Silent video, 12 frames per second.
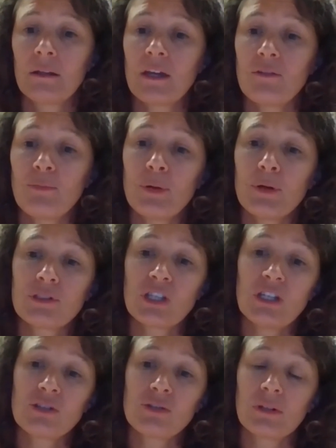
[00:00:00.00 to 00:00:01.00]
they've put
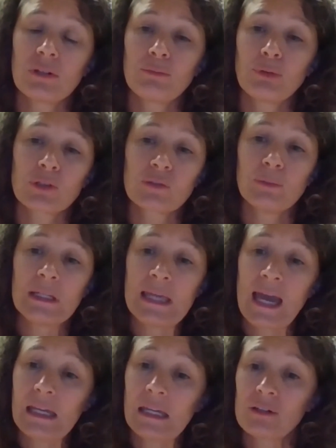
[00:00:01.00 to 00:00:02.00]
Cheetah in approximately
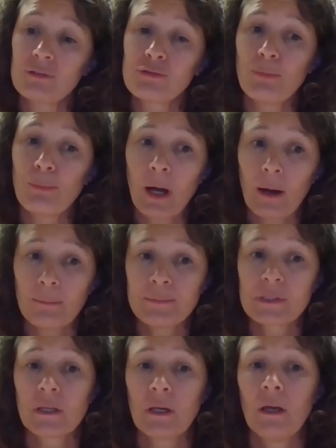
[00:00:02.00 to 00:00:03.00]
800
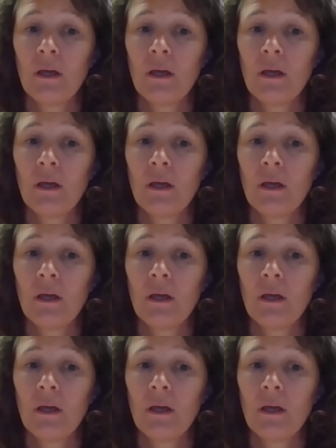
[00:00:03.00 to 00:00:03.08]
pubs,